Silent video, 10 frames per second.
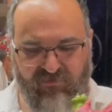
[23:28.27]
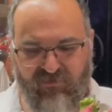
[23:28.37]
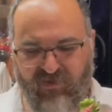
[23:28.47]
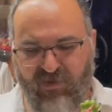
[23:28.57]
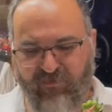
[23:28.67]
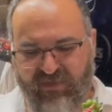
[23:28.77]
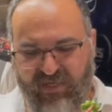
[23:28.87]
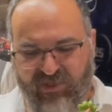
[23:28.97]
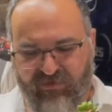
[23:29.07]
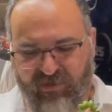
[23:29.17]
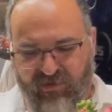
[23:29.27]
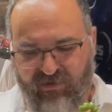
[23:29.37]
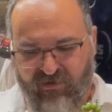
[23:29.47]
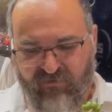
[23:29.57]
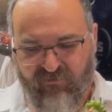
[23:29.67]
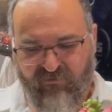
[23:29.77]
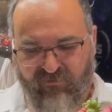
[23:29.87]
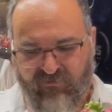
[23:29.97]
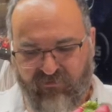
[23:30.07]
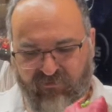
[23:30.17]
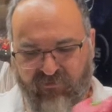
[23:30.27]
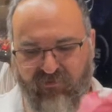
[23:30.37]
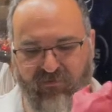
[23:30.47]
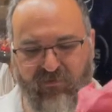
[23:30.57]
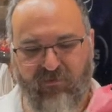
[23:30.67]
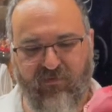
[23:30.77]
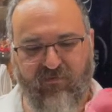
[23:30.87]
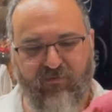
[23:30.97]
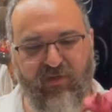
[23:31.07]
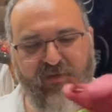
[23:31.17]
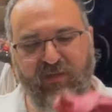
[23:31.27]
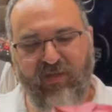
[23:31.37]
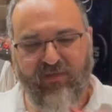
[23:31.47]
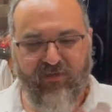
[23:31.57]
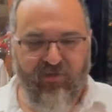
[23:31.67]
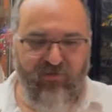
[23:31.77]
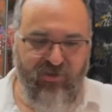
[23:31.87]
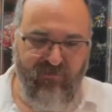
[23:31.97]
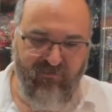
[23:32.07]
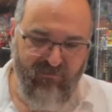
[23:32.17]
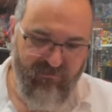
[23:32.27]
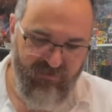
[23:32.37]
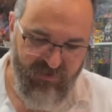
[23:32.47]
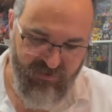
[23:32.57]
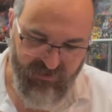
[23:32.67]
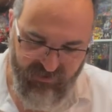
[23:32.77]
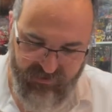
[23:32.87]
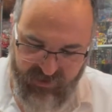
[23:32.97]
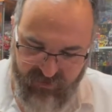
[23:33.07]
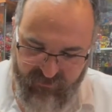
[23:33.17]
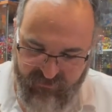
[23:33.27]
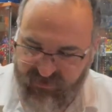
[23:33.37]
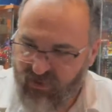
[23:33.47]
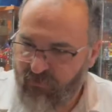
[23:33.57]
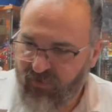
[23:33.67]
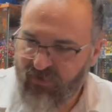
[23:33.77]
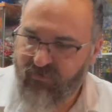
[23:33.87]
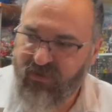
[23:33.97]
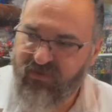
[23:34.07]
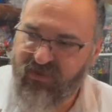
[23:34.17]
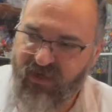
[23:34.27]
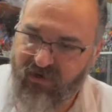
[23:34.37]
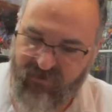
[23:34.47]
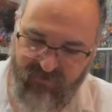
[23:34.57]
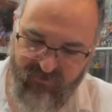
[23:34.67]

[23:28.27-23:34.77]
There's potential here but the execution leaves something to be desired.